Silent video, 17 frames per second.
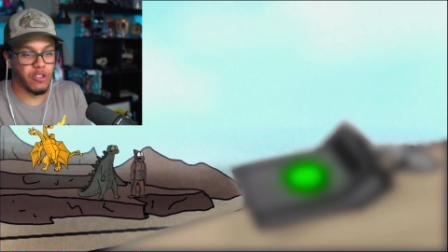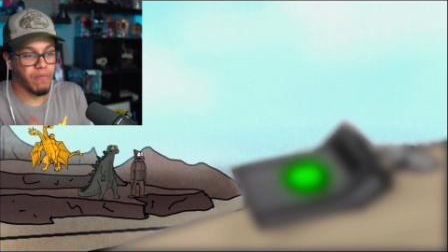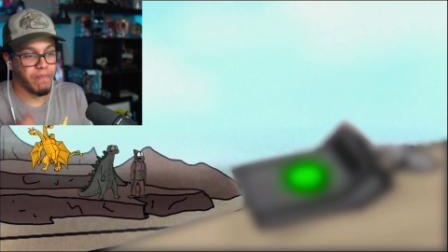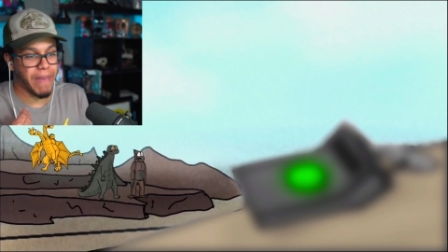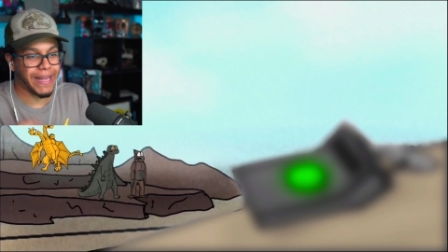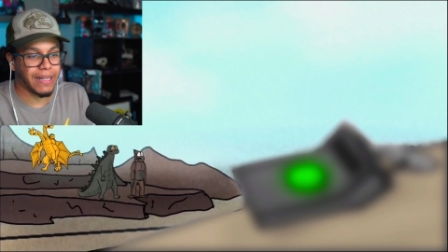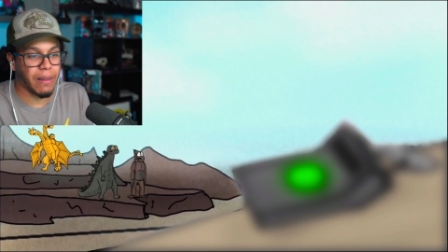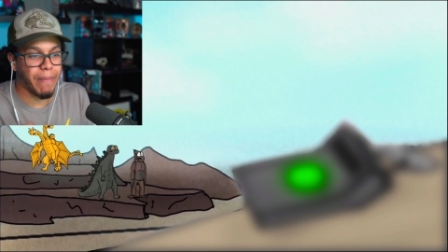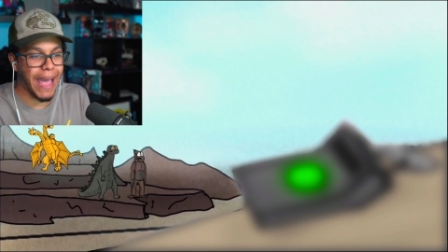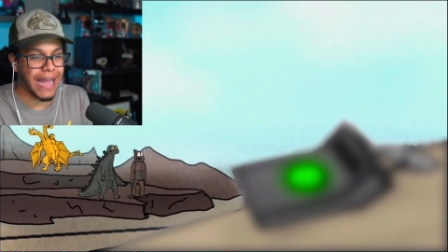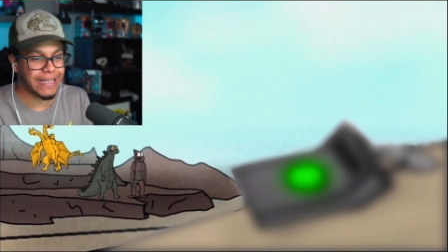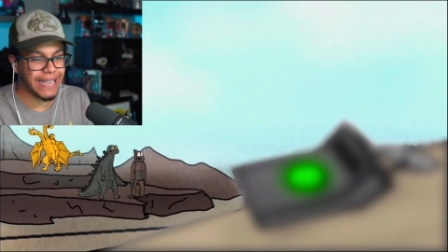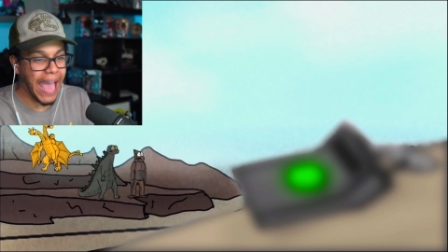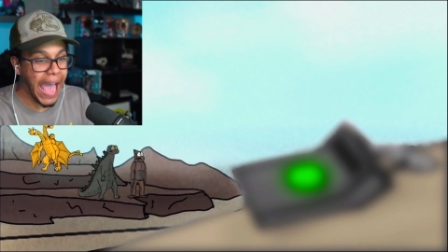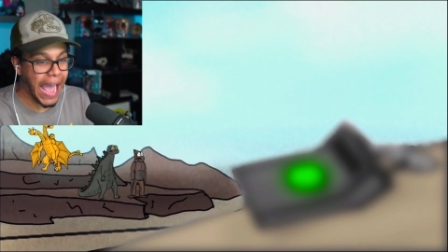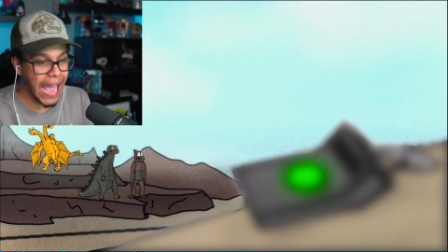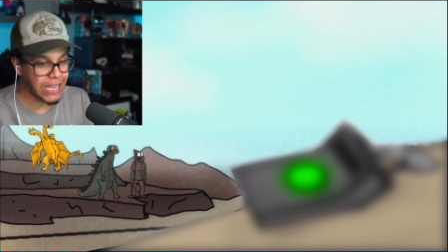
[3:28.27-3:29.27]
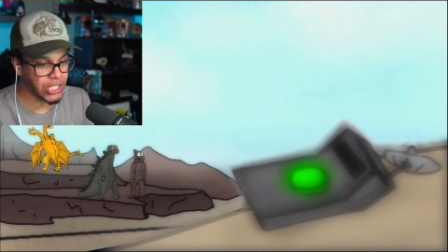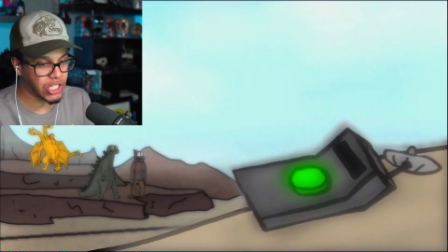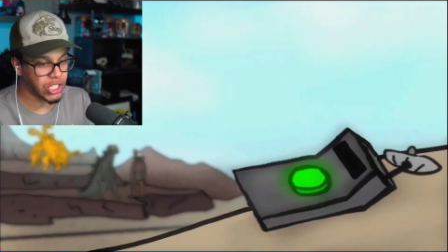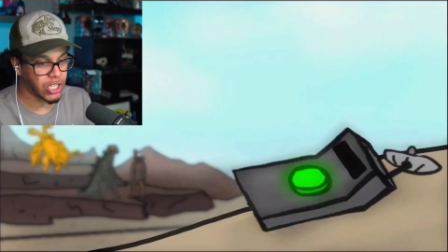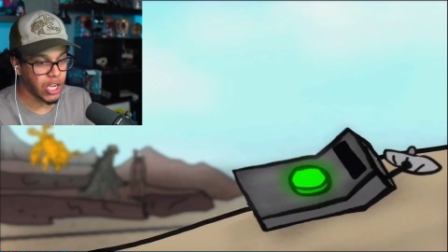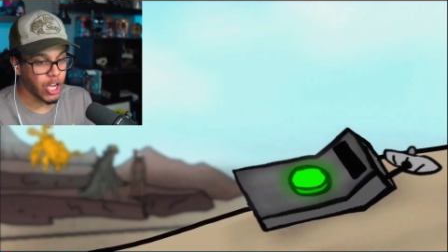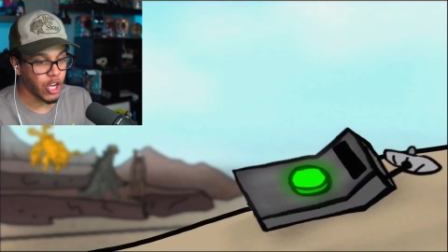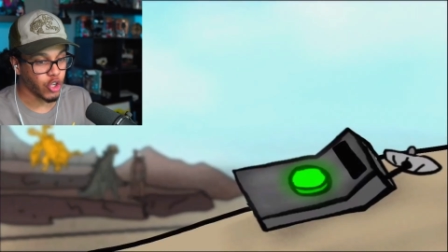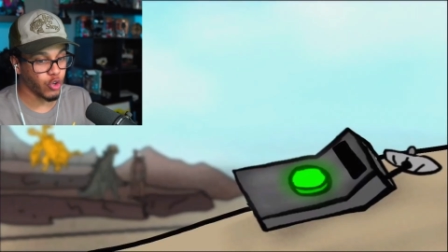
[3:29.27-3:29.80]
make a mad dash.
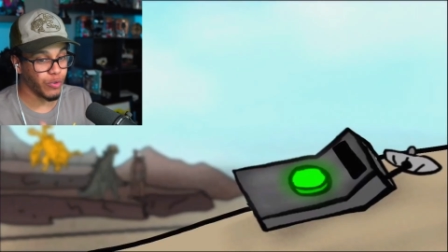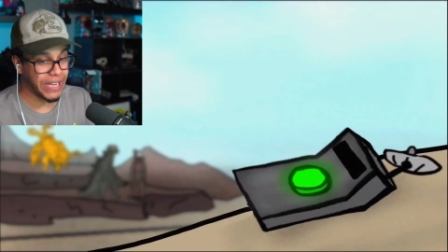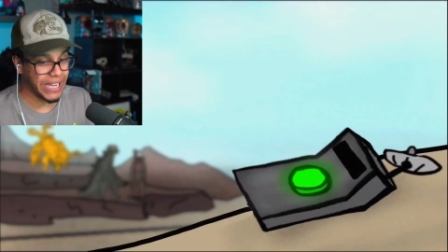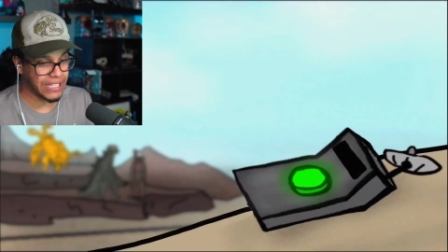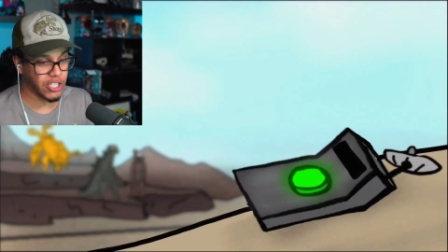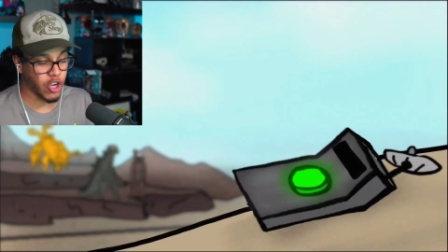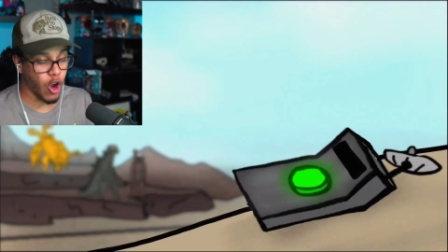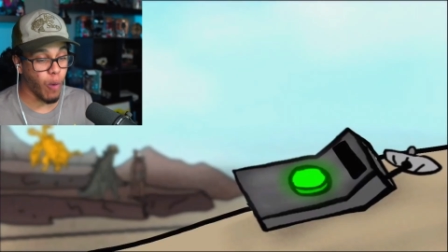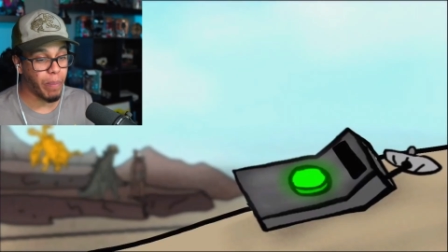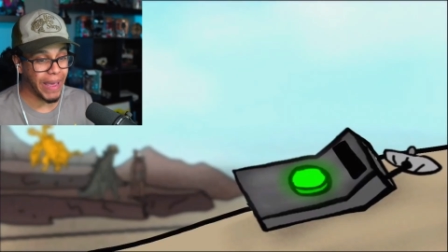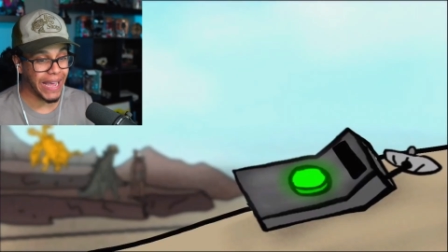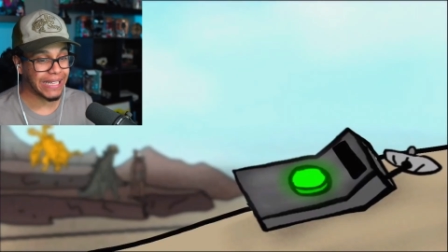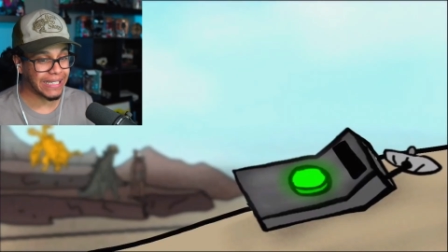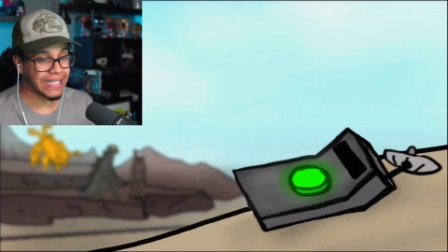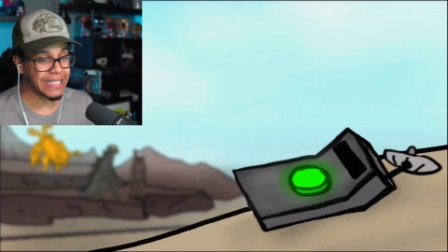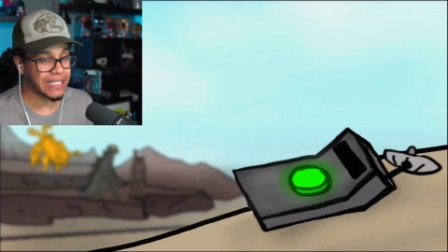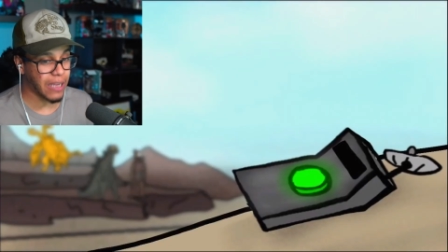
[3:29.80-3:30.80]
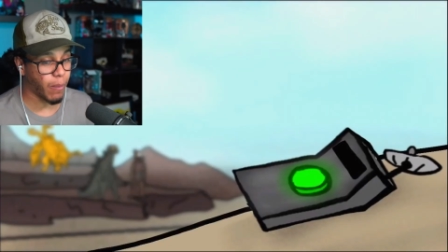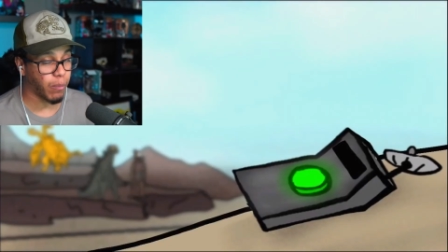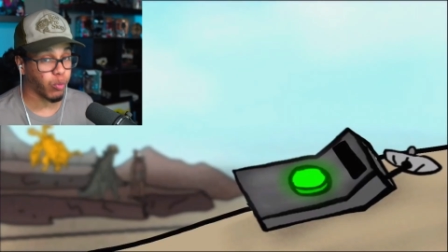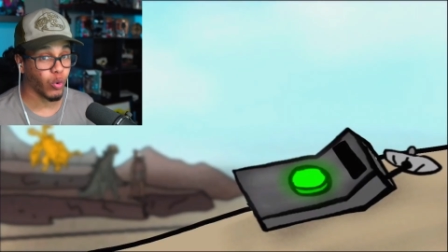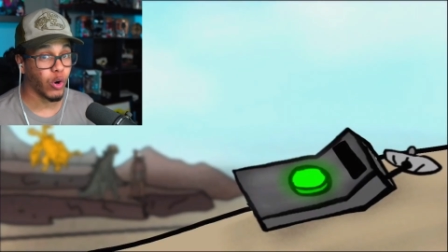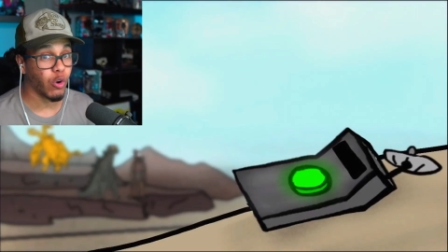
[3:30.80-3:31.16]
You need to go pick this up real